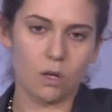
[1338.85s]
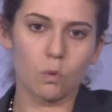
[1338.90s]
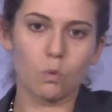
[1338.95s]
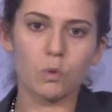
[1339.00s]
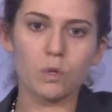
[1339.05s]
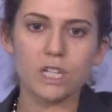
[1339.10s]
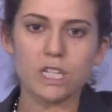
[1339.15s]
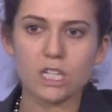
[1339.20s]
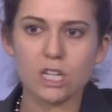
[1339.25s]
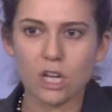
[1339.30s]

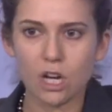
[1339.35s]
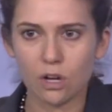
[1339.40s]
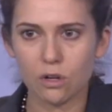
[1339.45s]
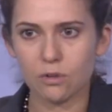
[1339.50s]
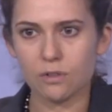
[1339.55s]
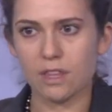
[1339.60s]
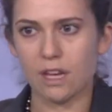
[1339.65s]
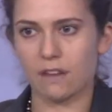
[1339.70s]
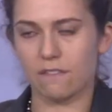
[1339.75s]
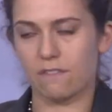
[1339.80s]
We
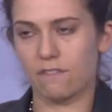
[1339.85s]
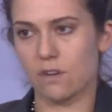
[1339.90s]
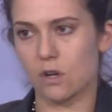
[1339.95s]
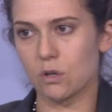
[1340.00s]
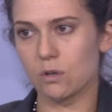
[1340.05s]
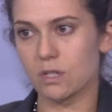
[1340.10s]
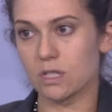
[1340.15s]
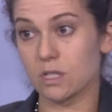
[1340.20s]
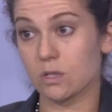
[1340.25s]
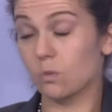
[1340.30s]
know that
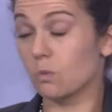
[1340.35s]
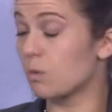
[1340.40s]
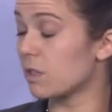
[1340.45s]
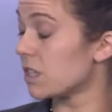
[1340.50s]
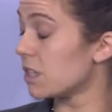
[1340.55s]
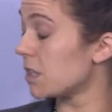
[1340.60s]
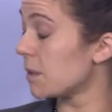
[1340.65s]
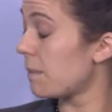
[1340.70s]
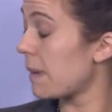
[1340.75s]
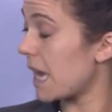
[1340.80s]
folks
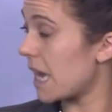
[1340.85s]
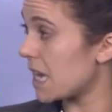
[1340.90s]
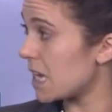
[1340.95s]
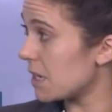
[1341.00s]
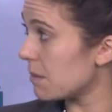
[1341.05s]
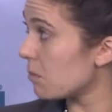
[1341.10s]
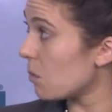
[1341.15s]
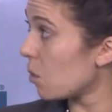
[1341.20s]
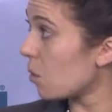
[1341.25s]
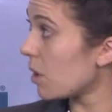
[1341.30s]
will
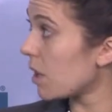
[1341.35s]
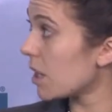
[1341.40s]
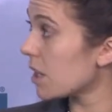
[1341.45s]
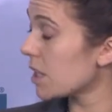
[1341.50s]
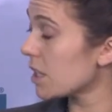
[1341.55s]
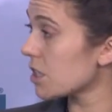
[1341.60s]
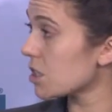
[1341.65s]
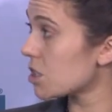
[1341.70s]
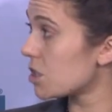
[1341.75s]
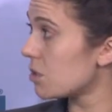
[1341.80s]
pay
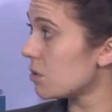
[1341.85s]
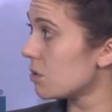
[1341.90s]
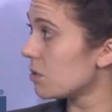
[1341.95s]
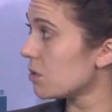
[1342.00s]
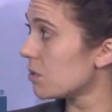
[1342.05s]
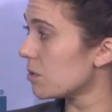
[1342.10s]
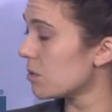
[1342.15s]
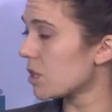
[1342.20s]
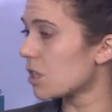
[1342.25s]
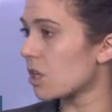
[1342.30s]
more
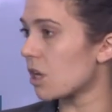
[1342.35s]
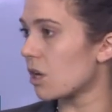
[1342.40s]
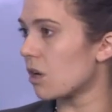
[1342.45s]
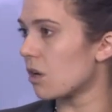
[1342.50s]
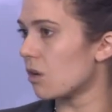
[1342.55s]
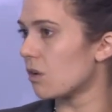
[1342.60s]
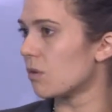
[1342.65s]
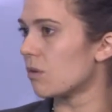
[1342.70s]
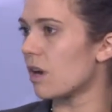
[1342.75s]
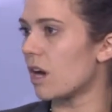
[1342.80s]
to
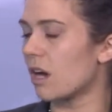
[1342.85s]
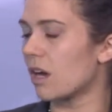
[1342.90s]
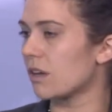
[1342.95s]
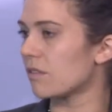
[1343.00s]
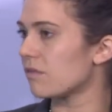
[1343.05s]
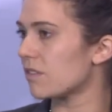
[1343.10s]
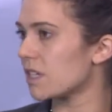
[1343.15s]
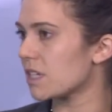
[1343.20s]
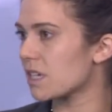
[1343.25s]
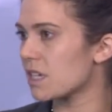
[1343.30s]
go
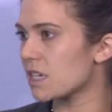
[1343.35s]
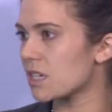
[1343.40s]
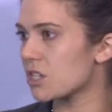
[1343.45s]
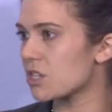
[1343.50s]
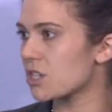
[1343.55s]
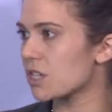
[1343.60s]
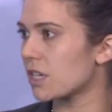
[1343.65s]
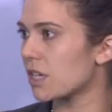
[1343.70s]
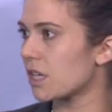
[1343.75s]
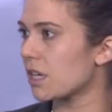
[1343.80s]
on
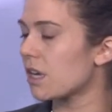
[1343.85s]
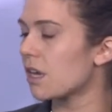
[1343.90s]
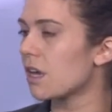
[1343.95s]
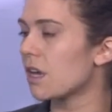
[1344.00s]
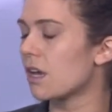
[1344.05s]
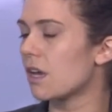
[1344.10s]
vacation